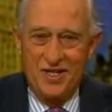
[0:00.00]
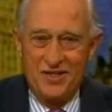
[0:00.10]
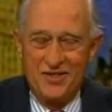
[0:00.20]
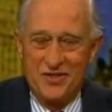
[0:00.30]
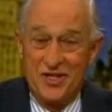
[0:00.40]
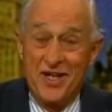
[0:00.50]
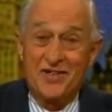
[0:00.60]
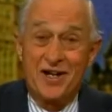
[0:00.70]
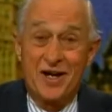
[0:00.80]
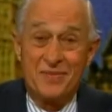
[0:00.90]
the Digital Age,
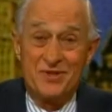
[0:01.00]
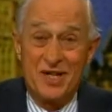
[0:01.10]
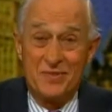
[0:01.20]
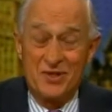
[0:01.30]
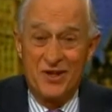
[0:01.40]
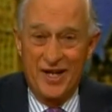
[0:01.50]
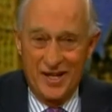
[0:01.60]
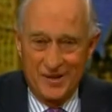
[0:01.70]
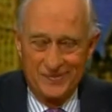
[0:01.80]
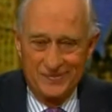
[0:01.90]
and I'm James
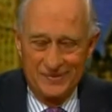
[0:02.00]
Goodale.